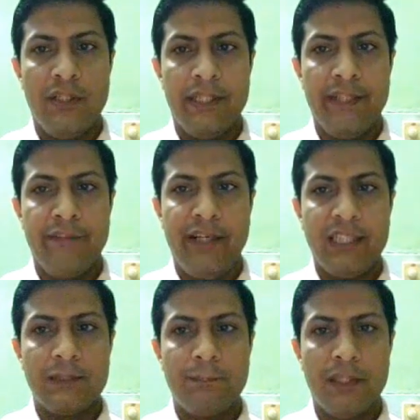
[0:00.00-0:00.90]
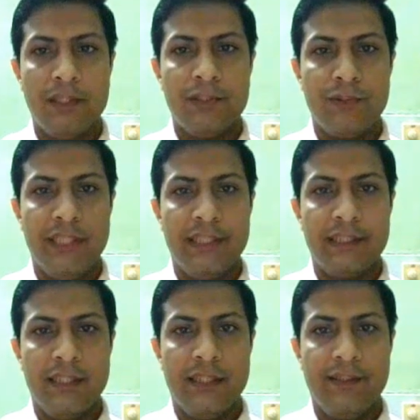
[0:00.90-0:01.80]
defects per unit.
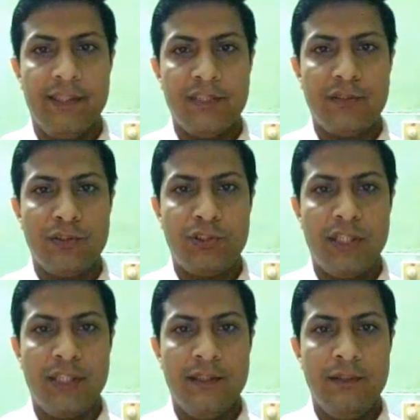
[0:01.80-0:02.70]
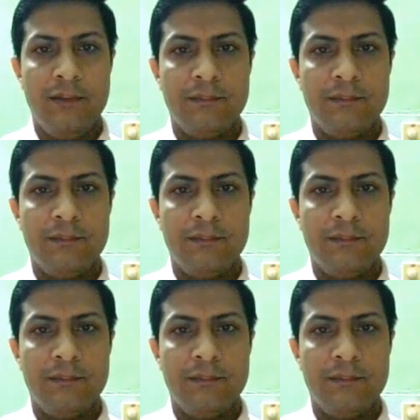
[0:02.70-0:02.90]
Next question.